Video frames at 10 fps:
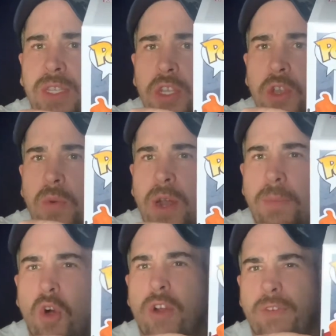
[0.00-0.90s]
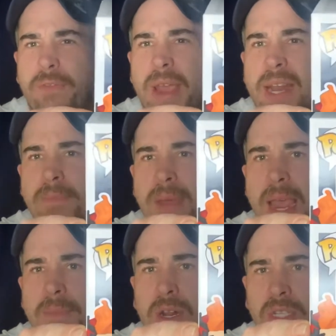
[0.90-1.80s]
the new one. I'm more of a Venom
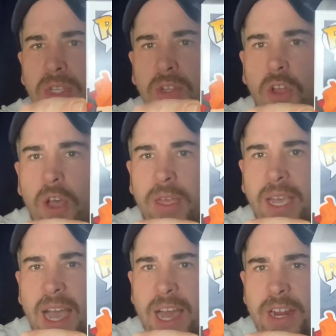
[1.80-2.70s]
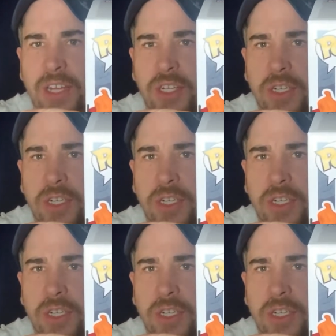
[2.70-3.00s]
man, but I still like Carnage.